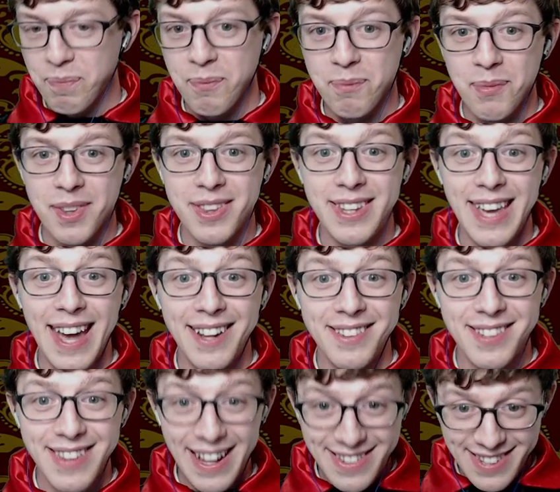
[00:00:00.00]
The end.
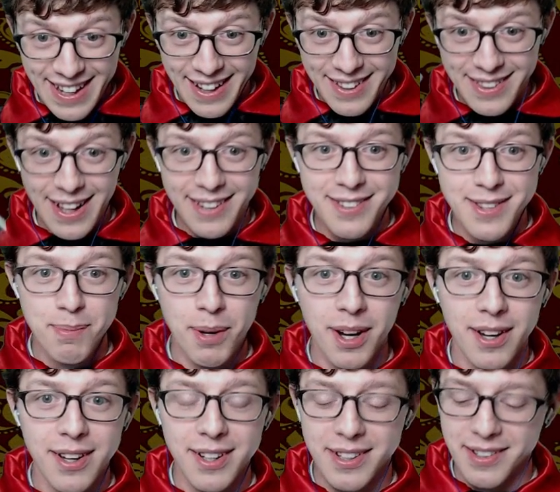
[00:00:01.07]
That's it. That's the book.